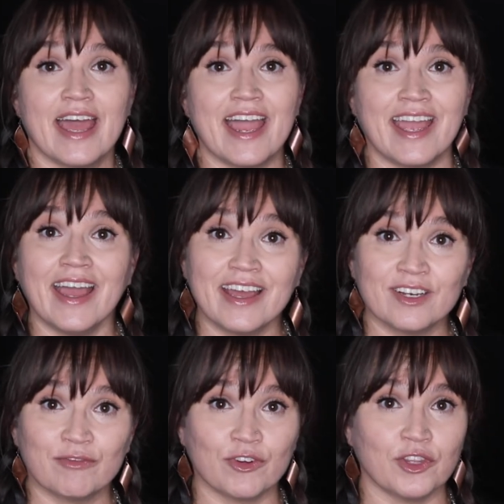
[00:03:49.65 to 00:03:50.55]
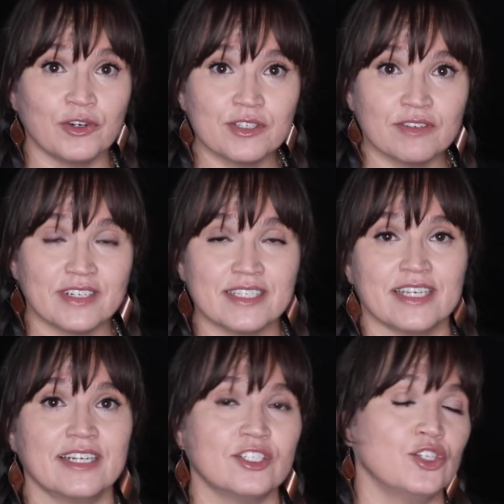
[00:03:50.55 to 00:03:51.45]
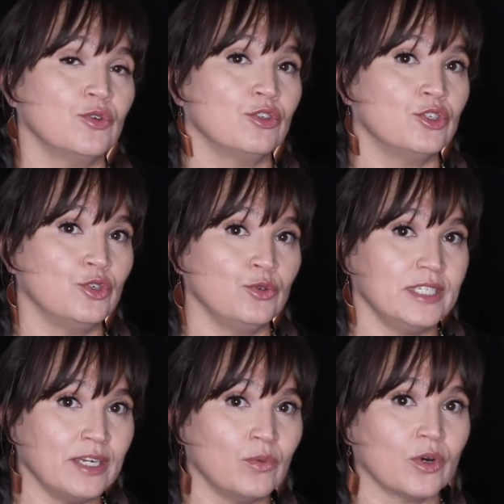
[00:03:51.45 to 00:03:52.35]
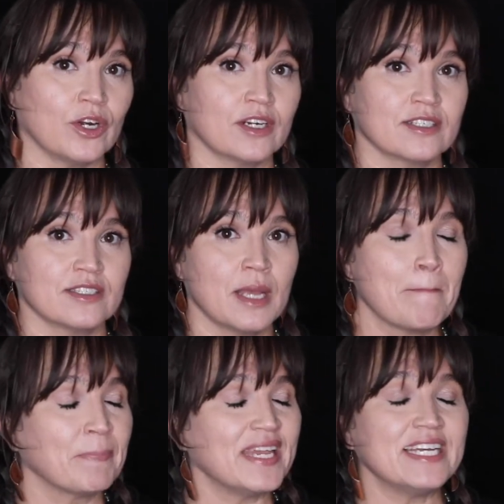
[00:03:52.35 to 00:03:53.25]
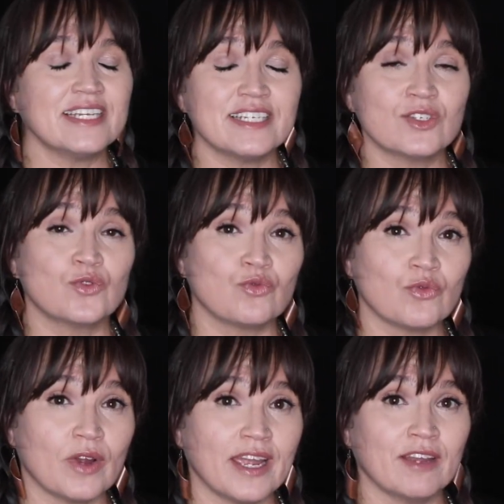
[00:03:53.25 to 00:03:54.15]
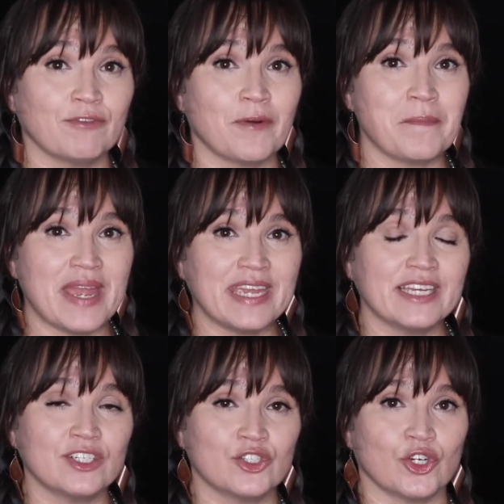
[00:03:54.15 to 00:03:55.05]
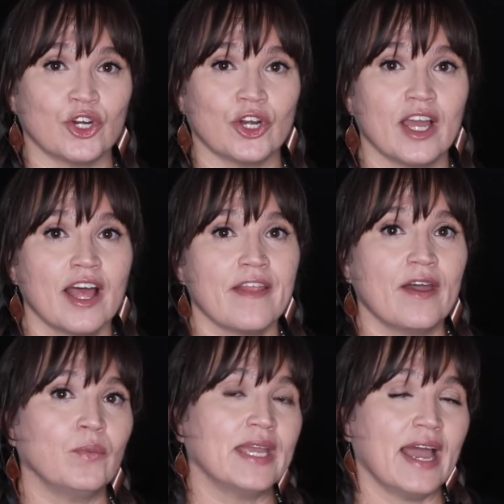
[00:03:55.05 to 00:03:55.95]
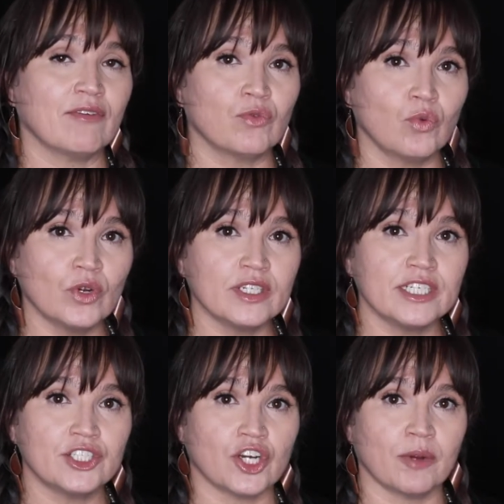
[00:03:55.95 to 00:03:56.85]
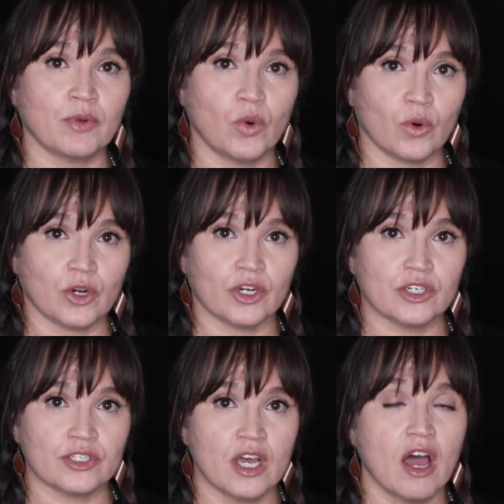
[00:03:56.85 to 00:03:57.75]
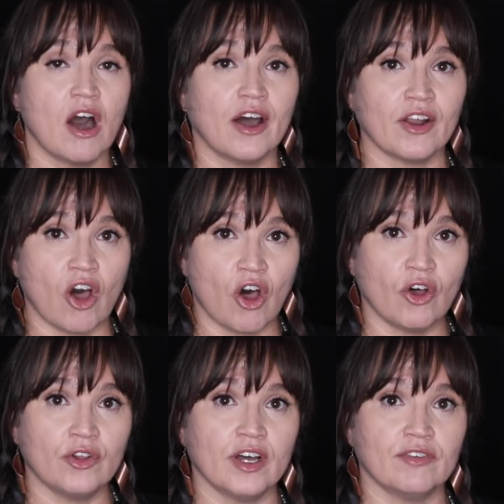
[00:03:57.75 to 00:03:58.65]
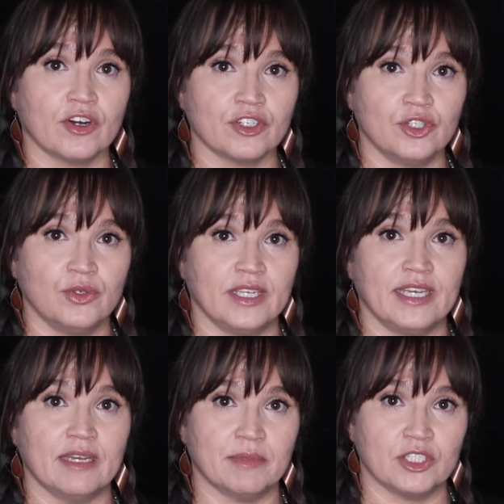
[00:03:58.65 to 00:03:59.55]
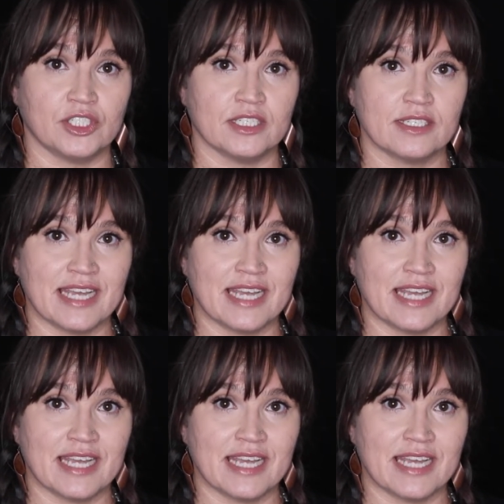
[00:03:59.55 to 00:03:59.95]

And for those of us that do 2D works, it is great for making sure that we have really sharp corners on all of our 2D images,